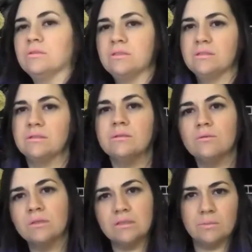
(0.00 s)

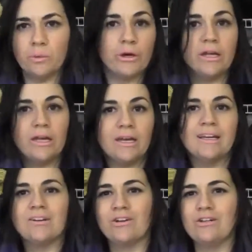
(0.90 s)
was pretty
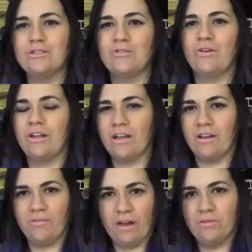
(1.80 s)
useful, and
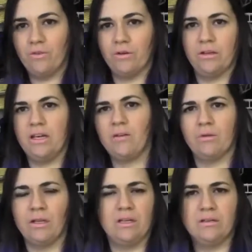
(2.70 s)
I found for like a
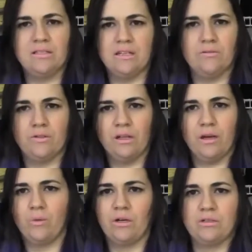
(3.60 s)
really good deal for
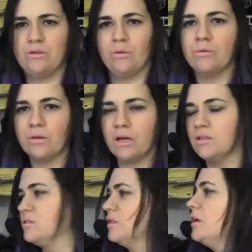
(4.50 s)
like $1 or $2 or $3 a